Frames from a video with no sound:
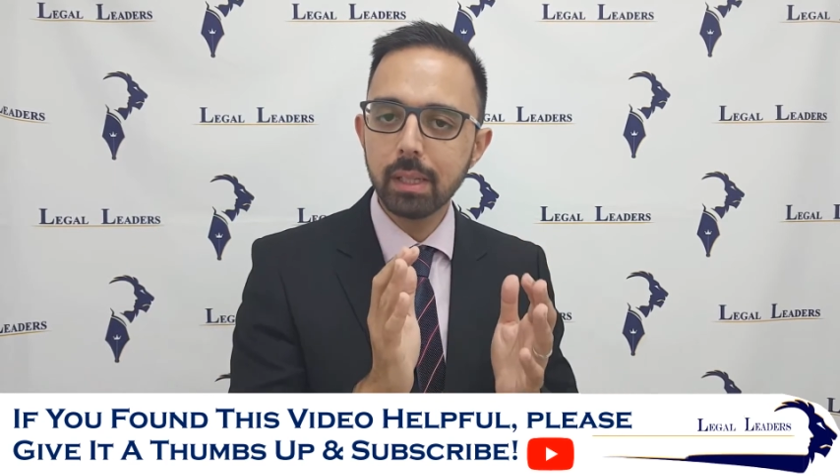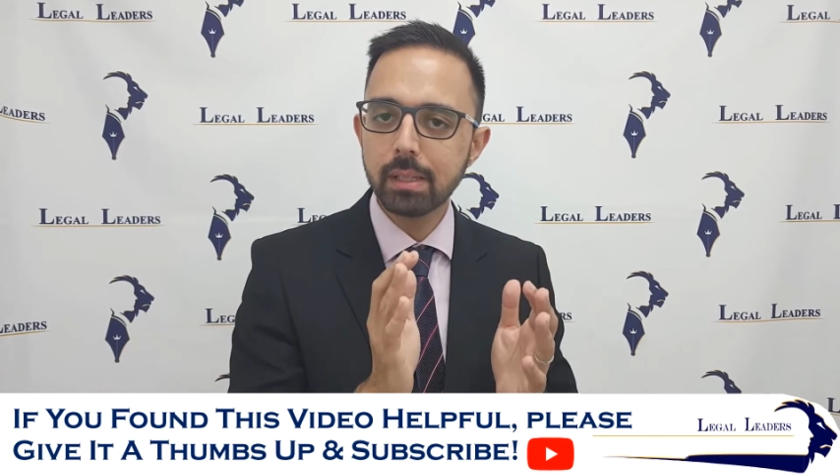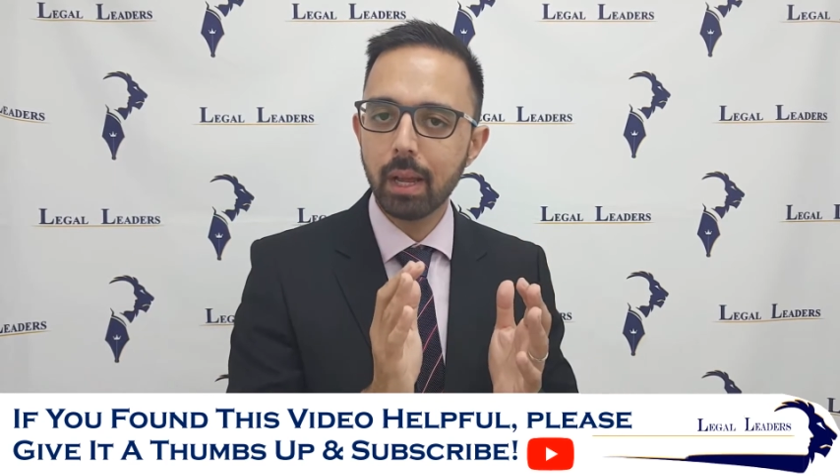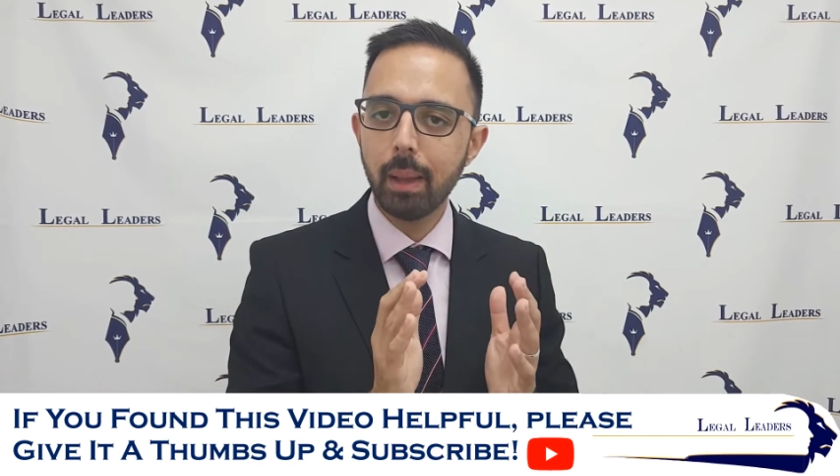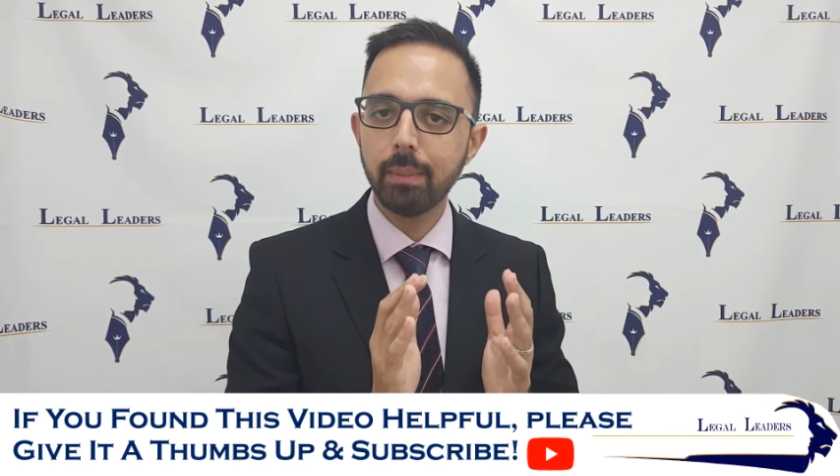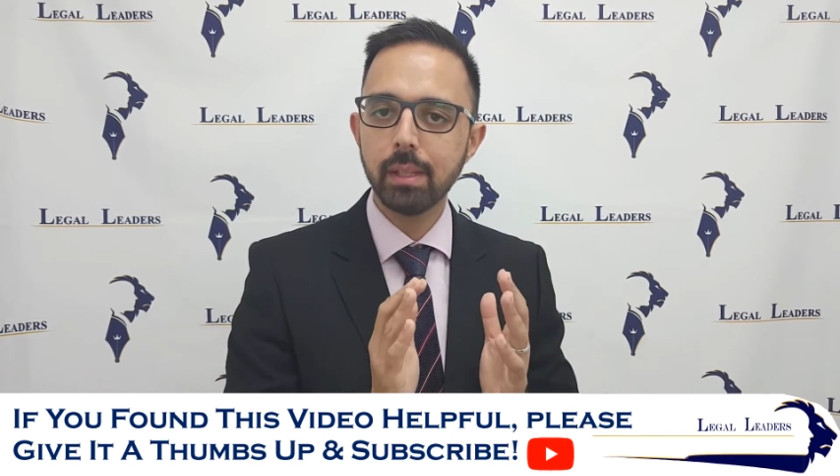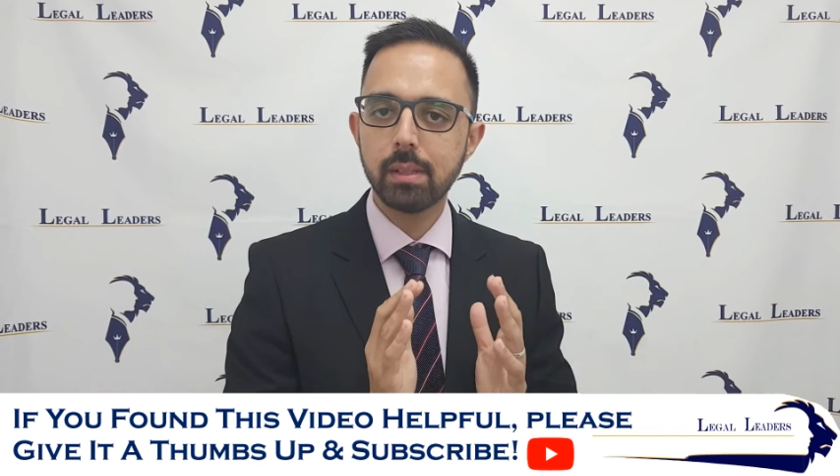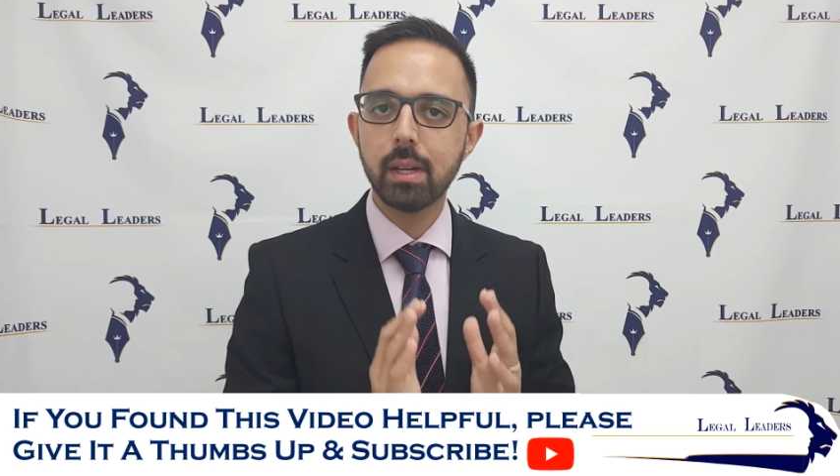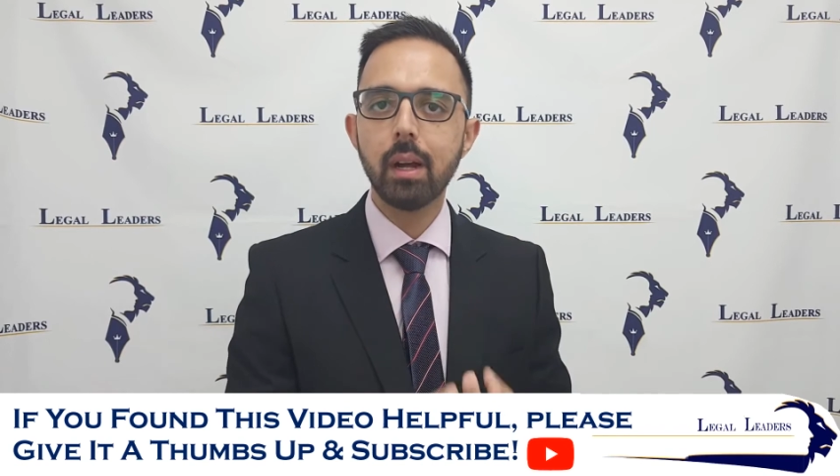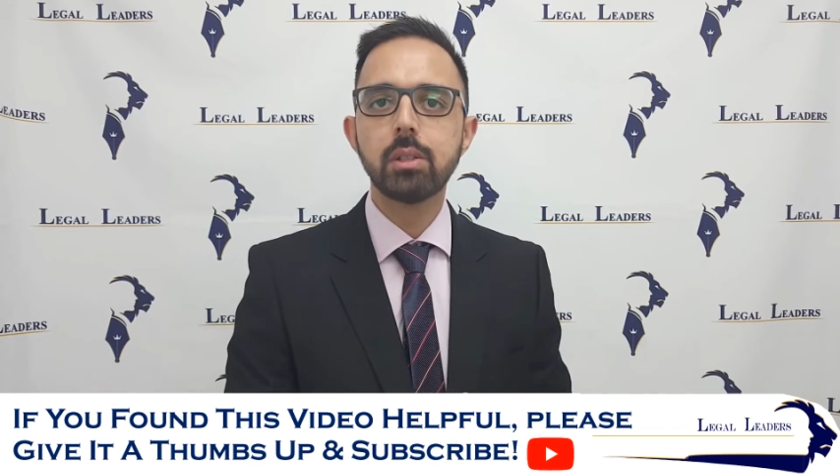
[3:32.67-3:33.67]
time they
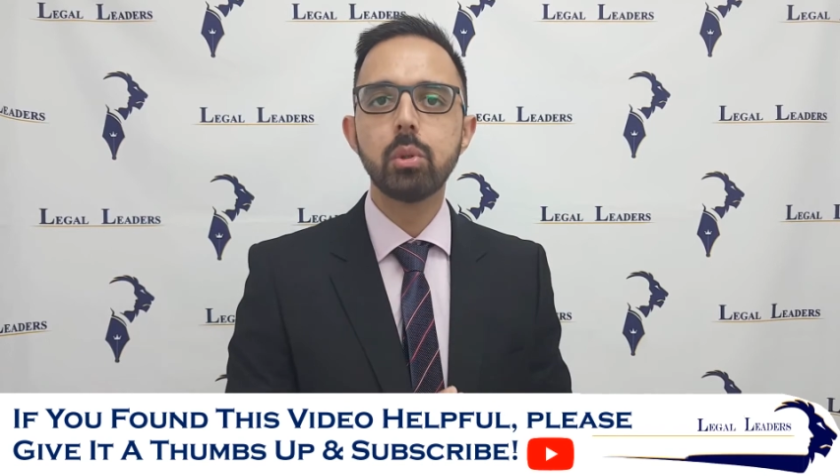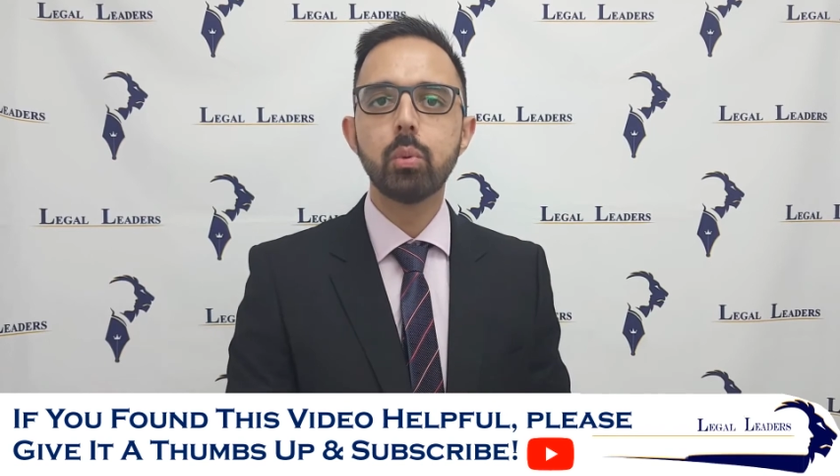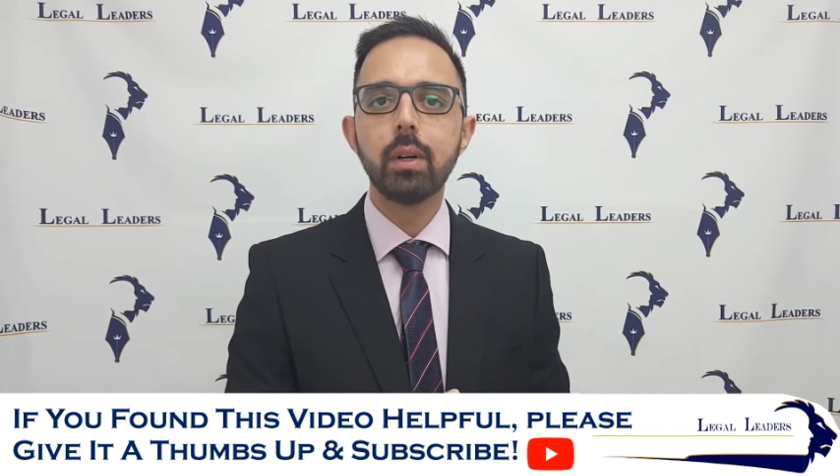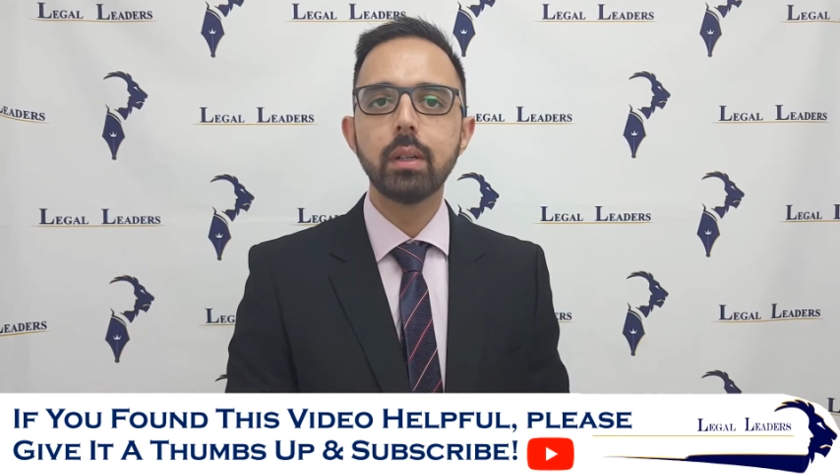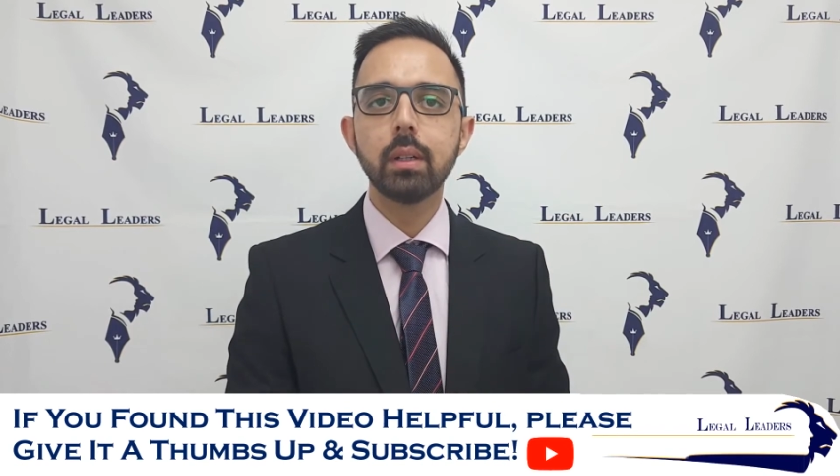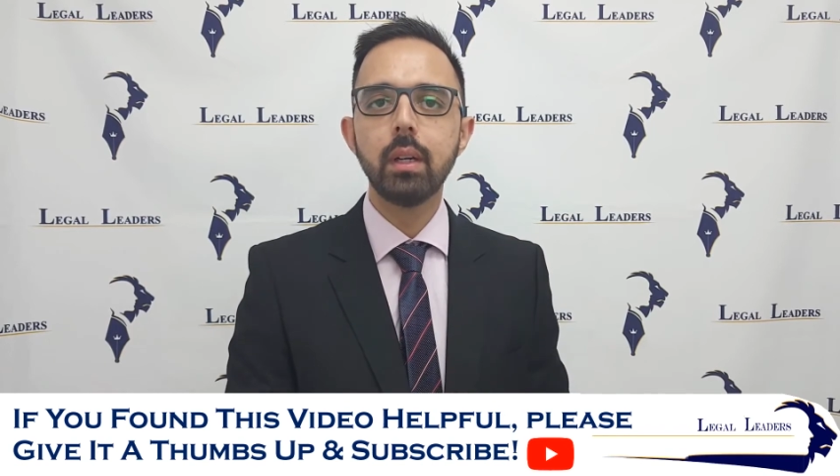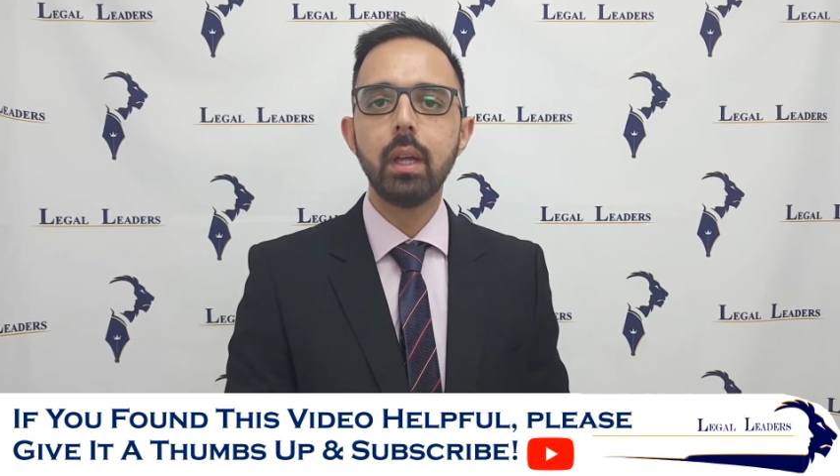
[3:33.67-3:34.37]
started work,